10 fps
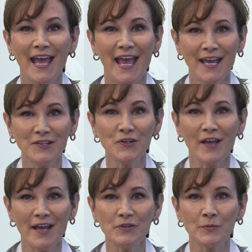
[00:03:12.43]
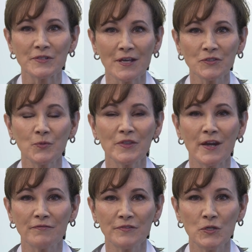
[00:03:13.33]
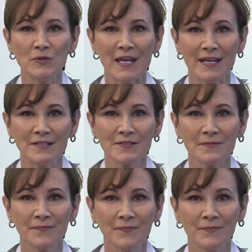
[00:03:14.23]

and you'll have your results within a few days.